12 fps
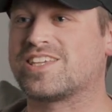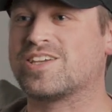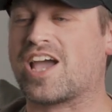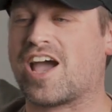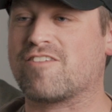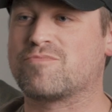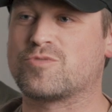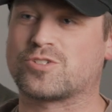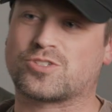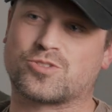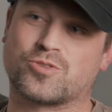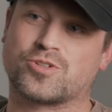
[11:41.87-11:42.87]
have more
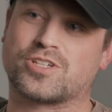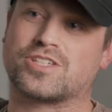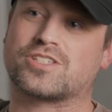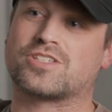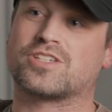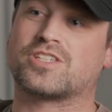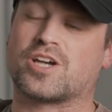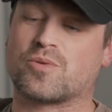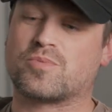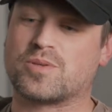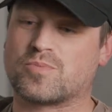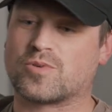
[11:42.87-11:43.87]
stories to tell
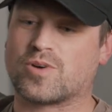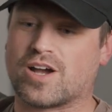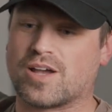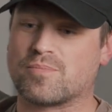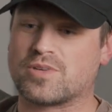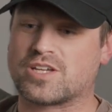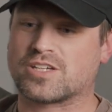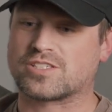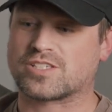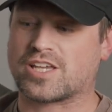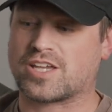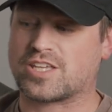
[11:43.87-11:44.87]
people,
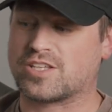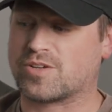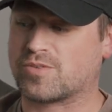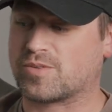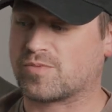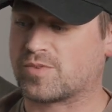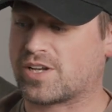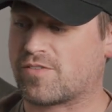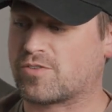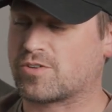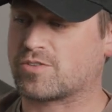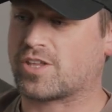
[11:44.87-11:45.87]
because
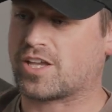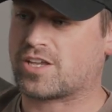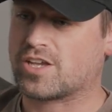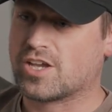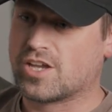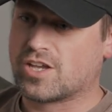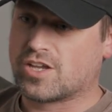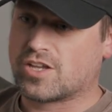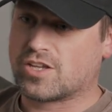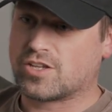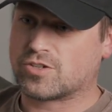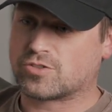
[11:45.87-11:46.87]
whenever
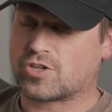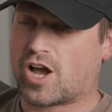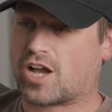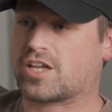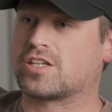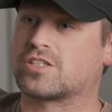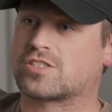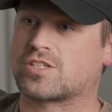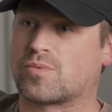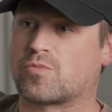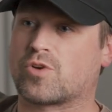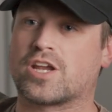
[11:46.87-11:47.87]
you're talking to
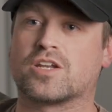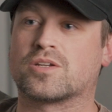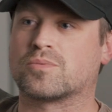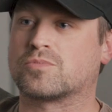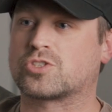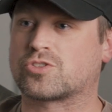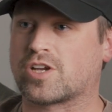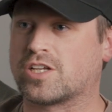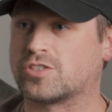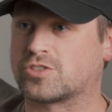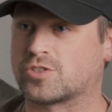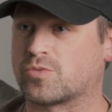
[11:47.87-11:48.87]
some random
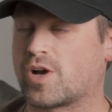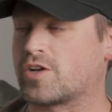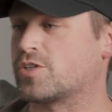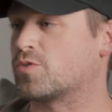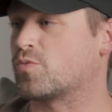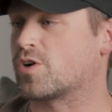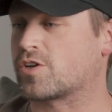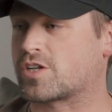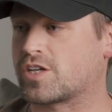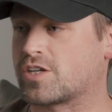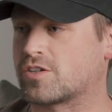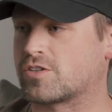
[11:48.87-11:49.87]
stranger while you're
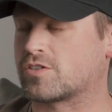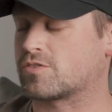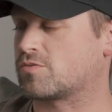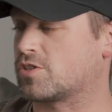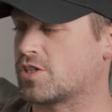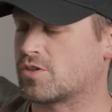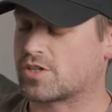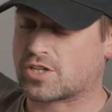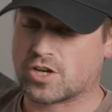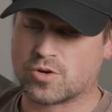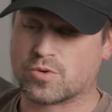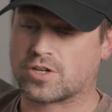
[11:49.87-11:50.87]
working, or a
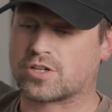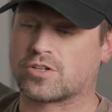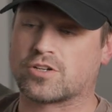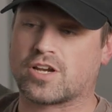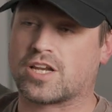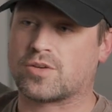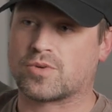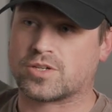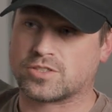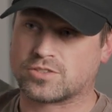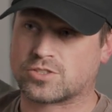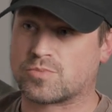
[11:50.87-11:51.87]
coworker or
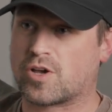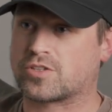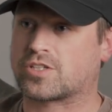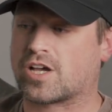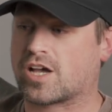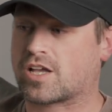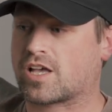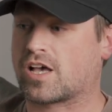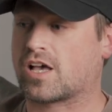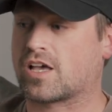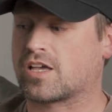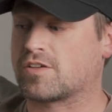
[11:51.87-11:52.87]
anyone, small talk,
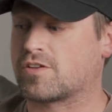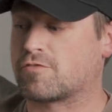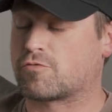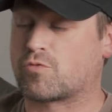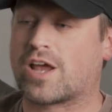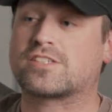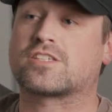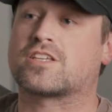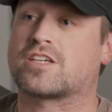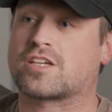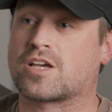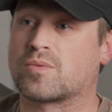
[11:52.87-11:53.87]
if
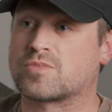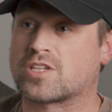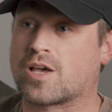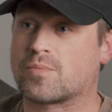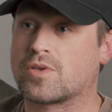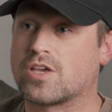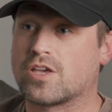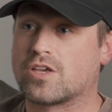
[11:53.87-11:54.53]
wrestling comes up,